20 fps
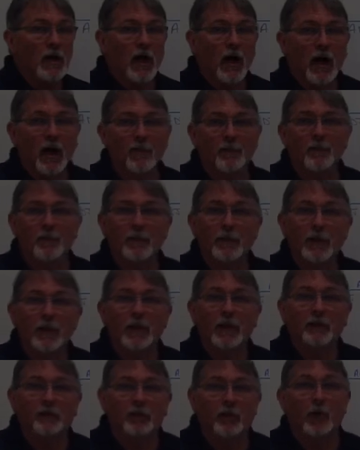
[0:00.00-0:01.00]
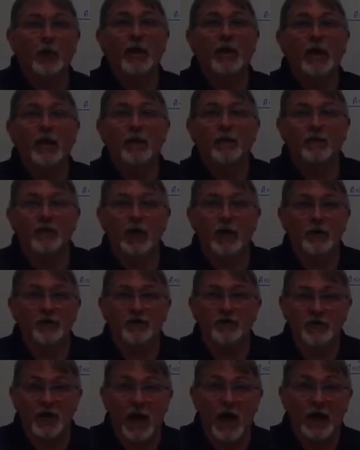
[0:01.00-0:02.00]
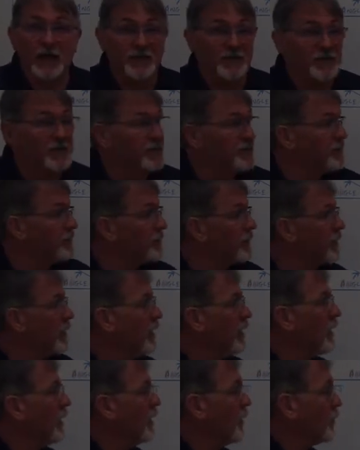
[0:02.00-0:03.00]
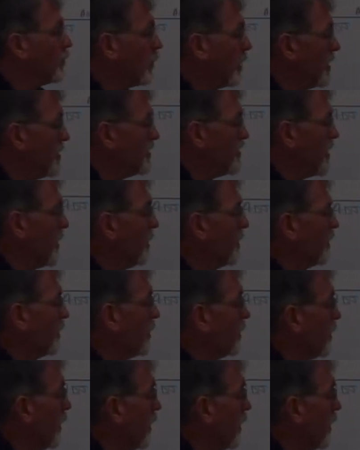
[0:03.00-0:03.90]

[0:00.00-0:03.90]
for any of the other sides. Pretty simple to